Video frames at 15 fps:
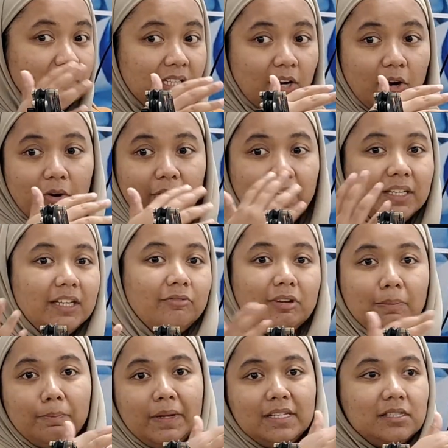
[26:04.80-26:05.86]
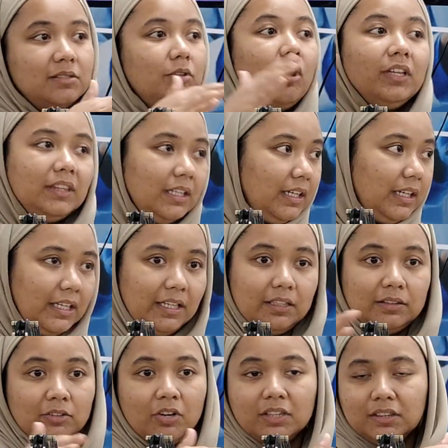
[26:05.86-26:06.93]
they already replaced totally,
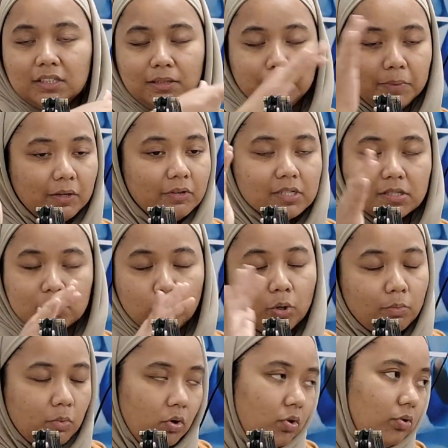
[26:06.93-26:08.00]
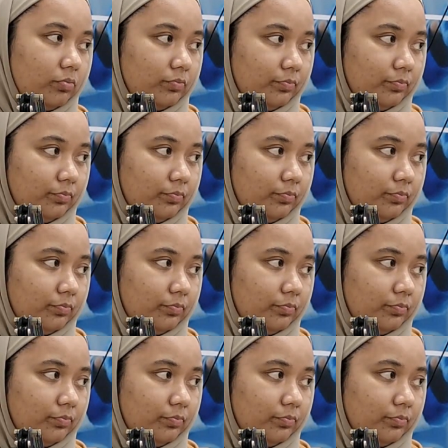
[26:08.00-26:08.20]
total mirrors no more.